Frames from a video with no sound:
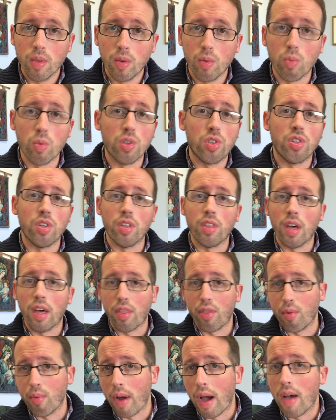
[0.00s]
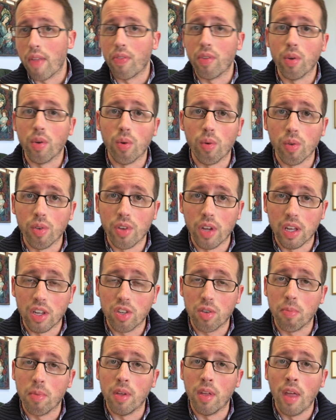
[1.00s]
We see that throughout the Old
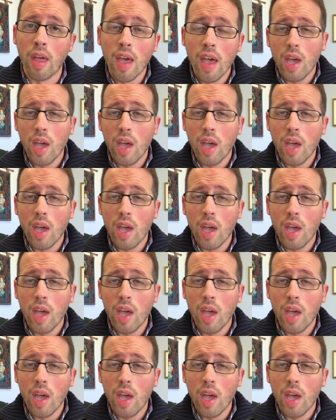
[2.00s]
Testament,